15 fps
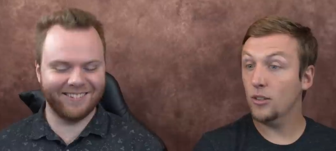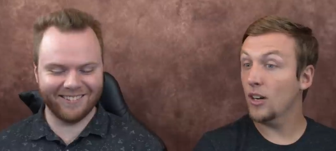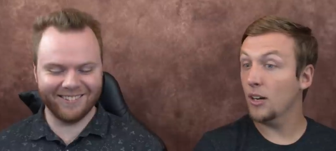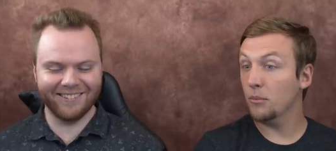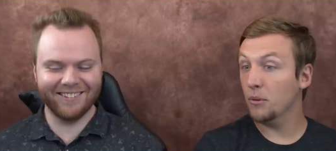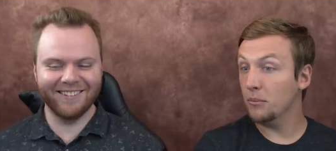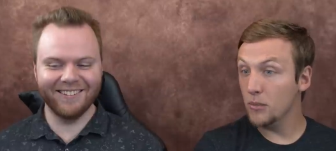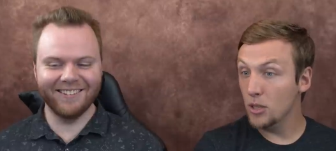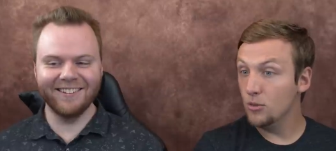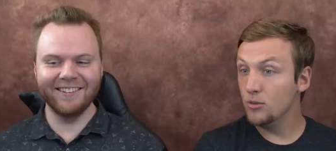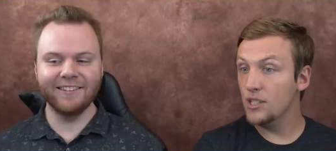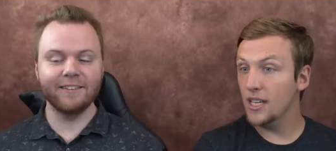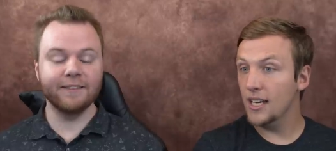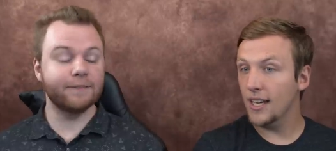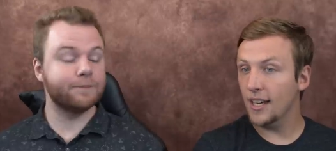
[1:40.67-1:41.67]
Speaker 1: incredible
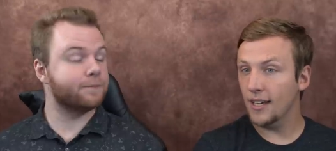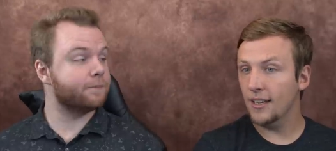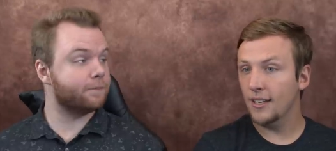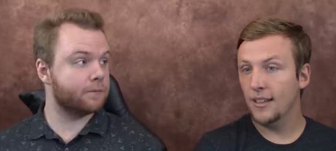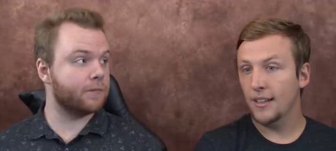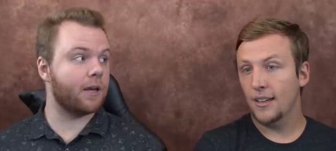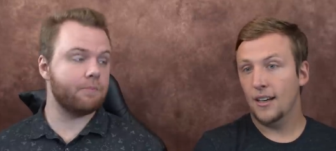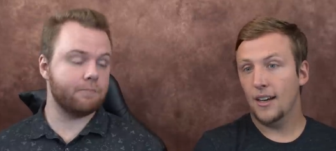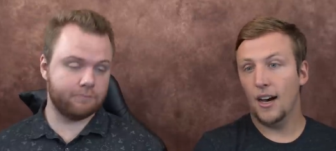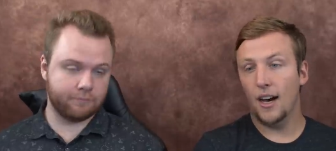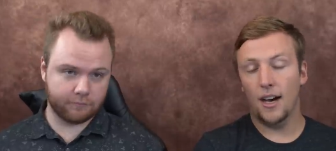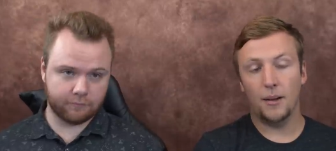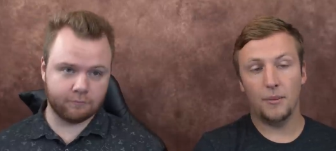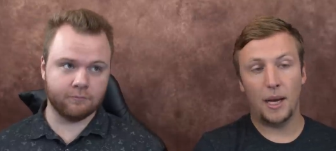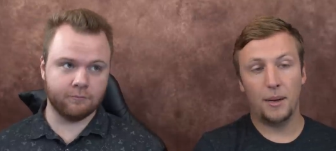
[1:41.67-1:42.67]
music. Yep, um,
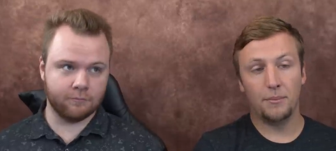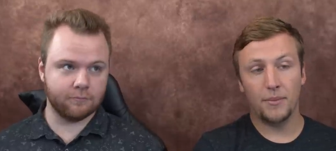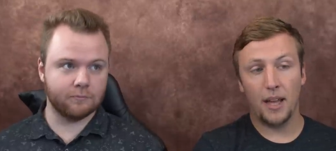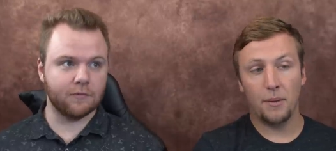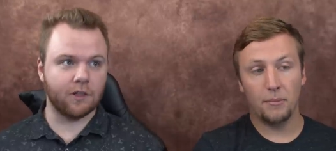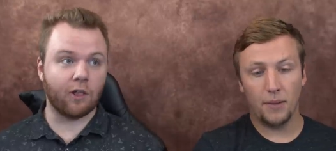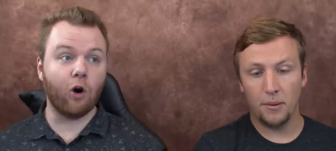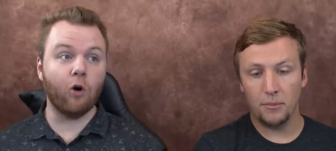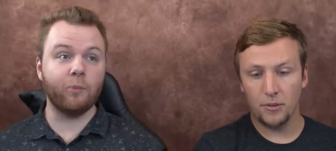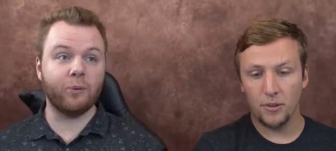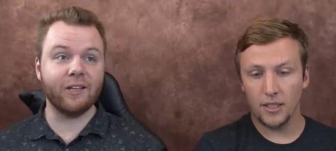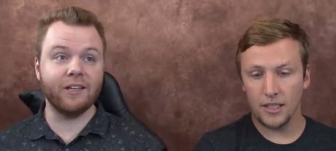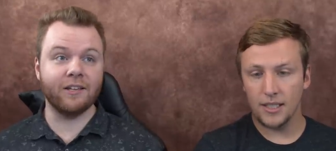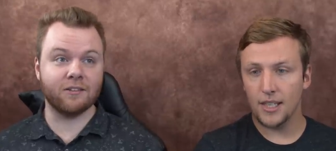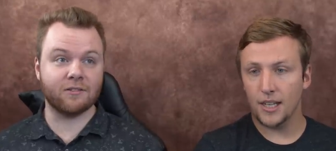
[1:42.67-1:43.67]
mm-hmm. I'm, I'm, the OP
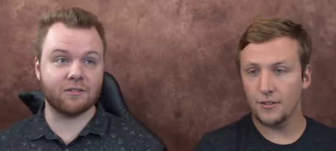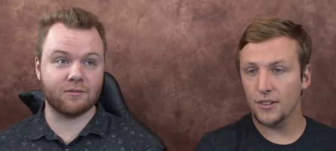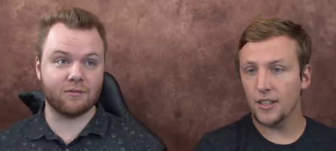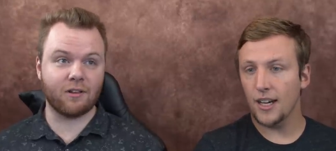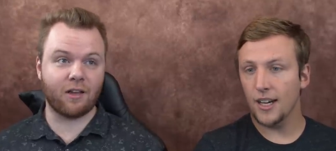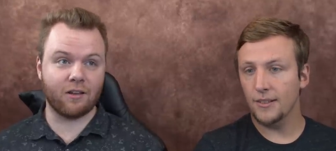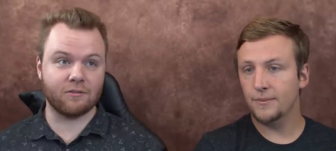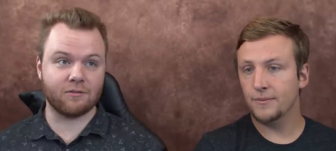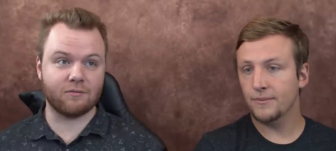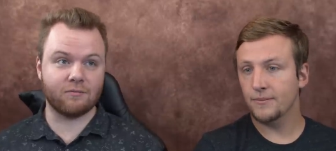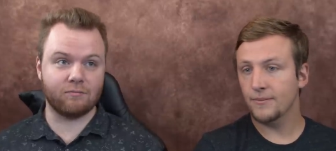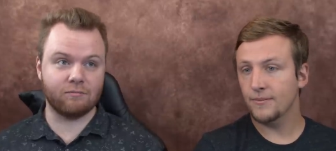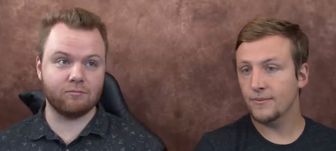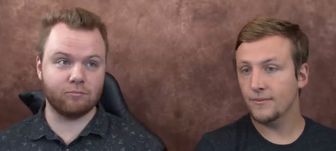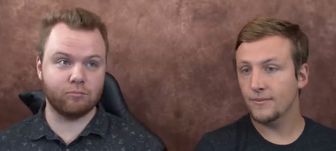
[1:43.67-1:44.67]
really is is
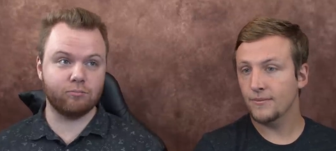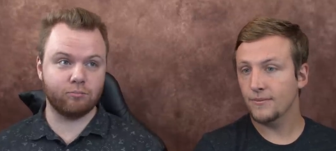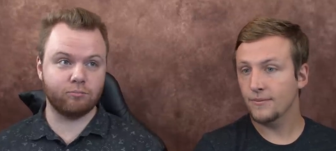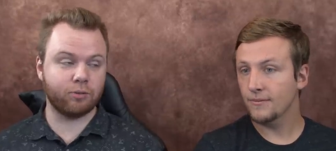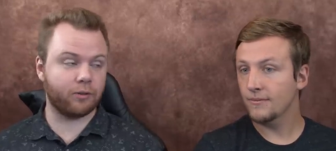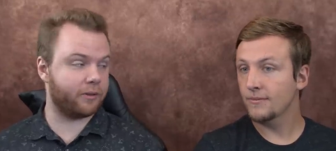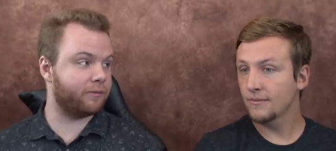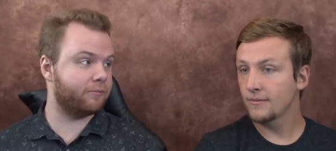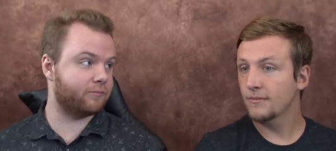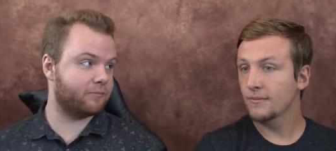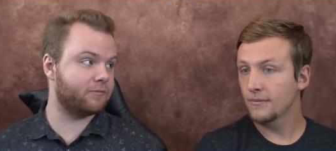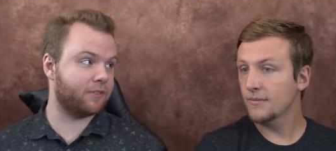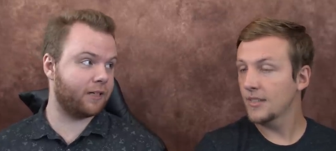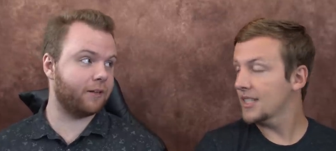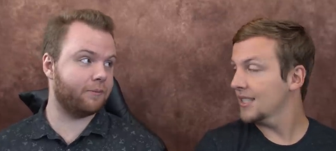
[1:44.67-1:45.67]
Speaker 2: pretty
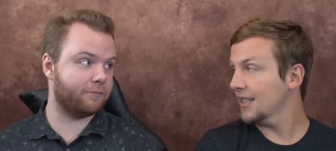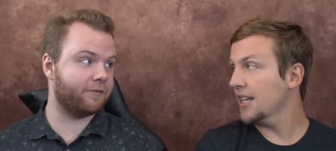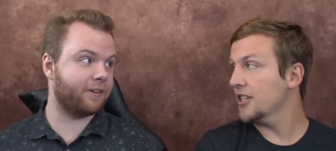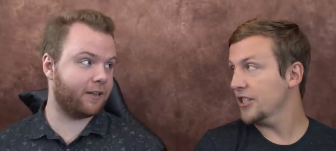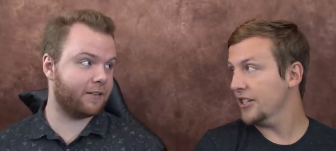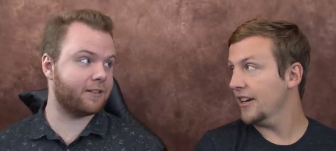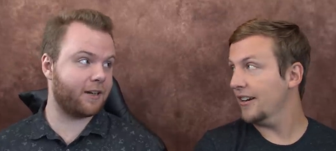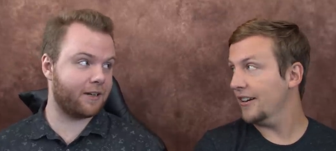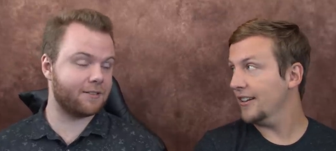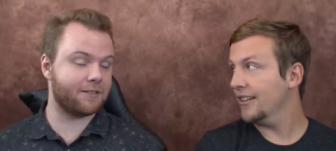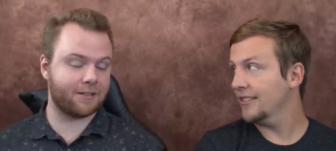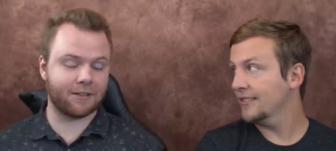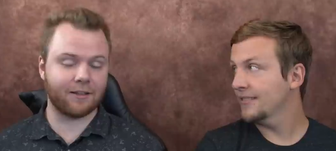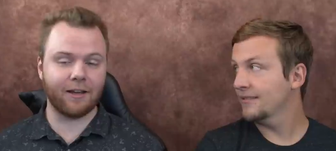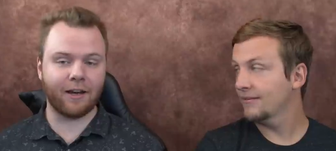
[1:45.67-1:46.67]
damn legendary.
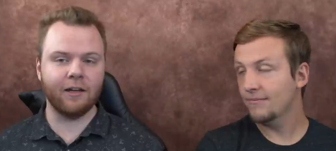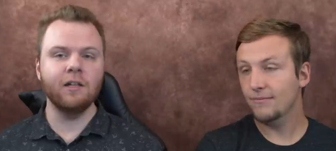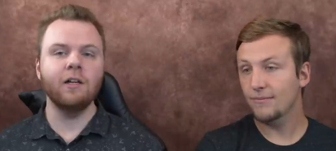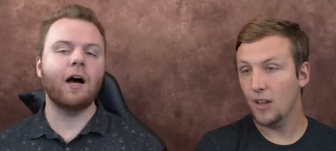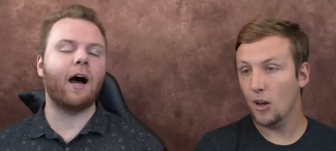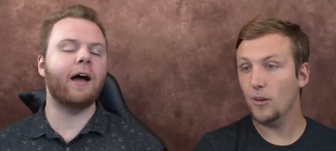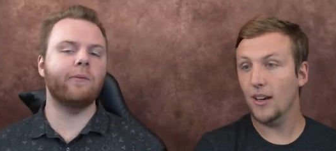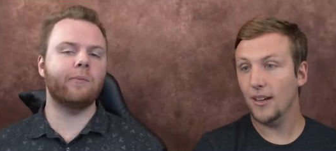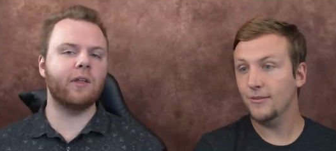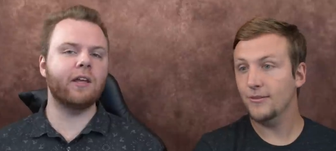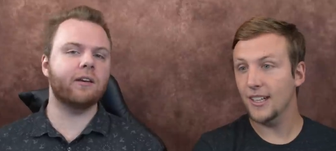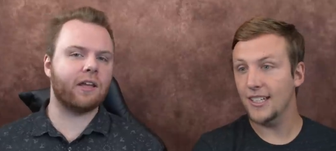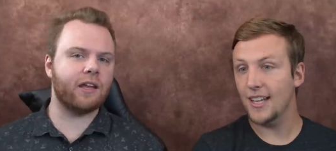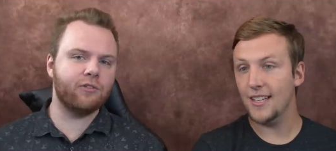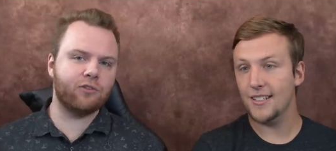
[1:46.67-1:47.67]
Fantastic. Yeah, okay, I, in
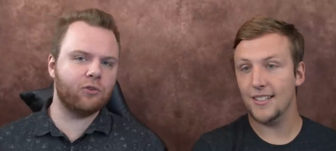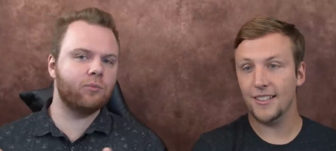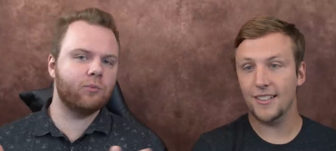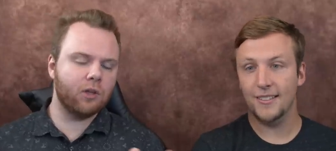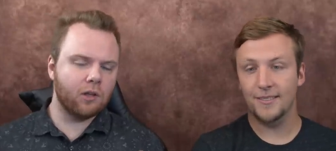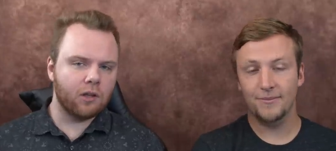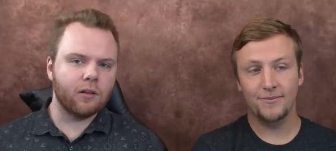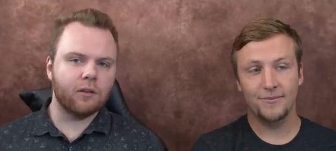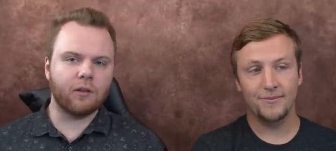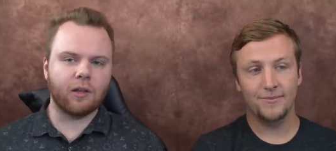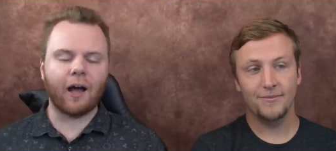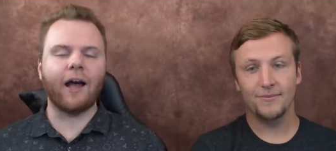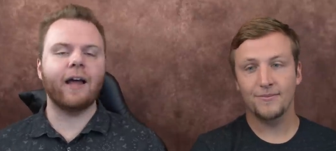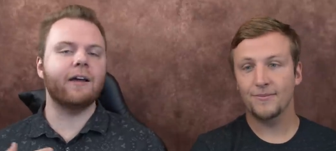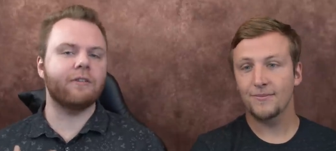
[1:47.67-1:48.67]
fantastic. case you
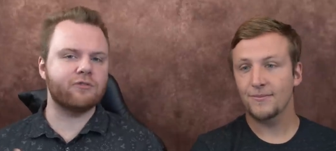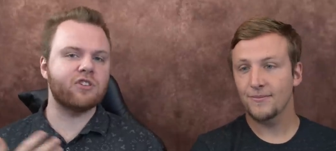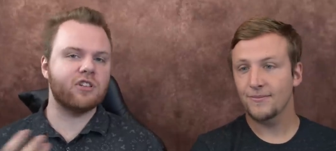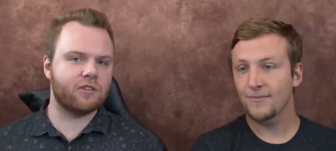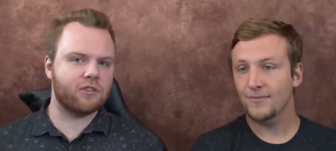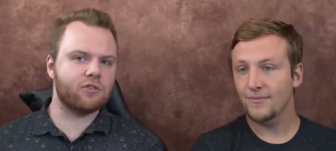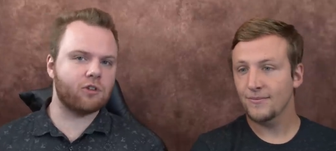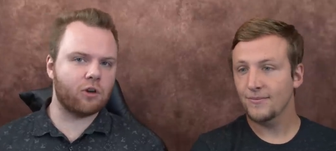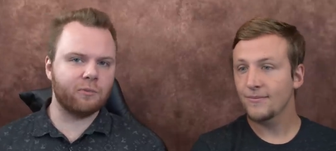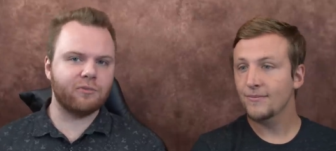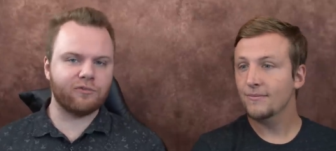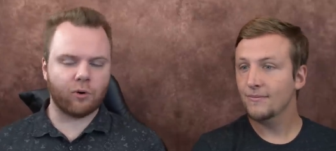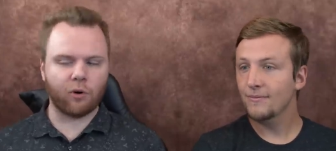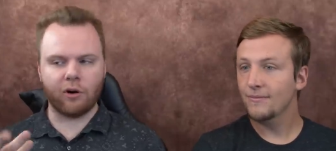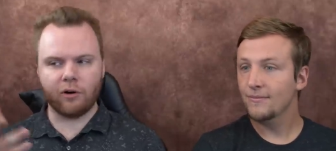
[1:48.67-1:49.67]
I have seen the show
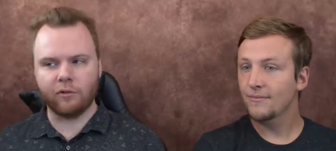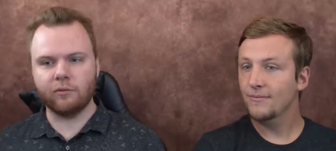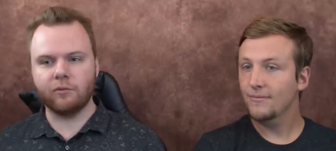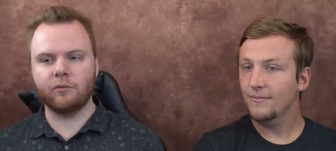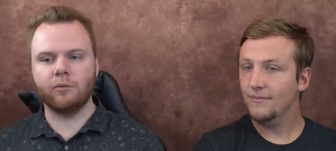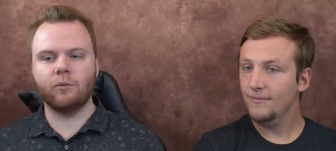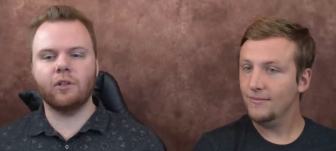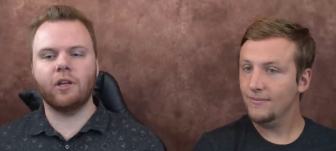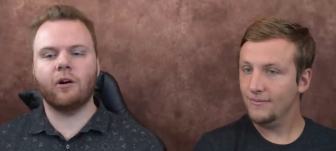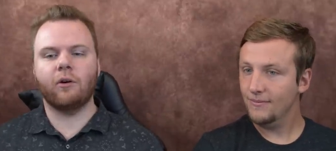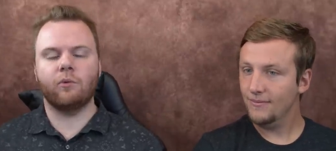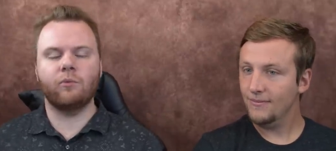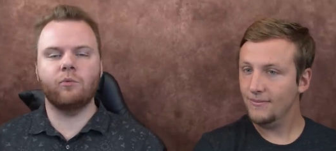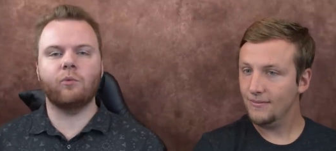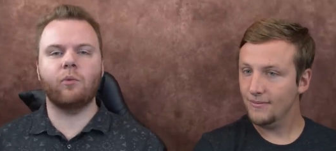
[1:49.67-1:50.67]
before, you
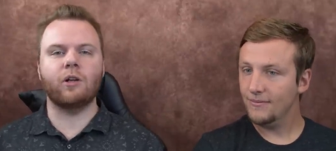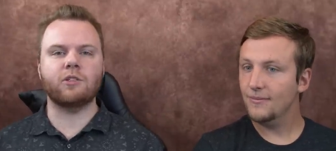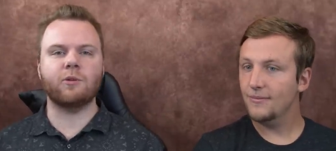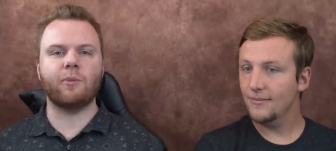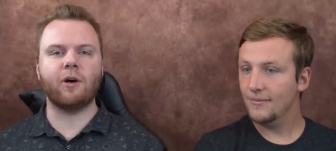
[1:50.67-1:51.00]
know, once